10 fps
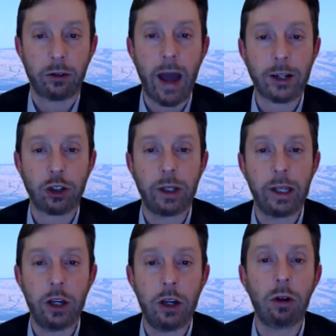actually
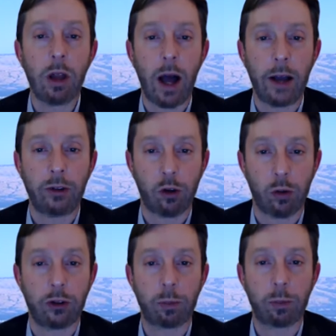utilizing
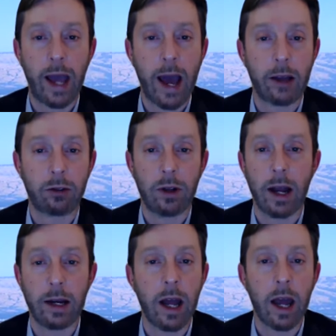CRISPR-Cas9
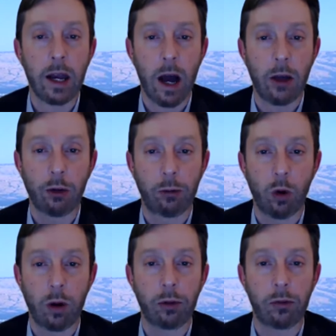and other
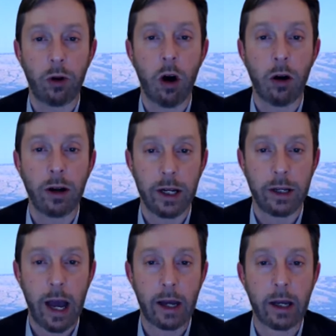forms of R&D
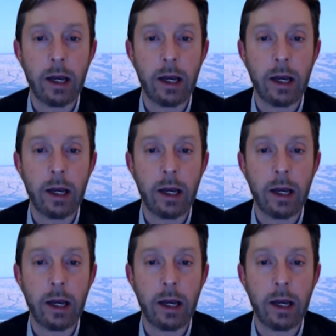tech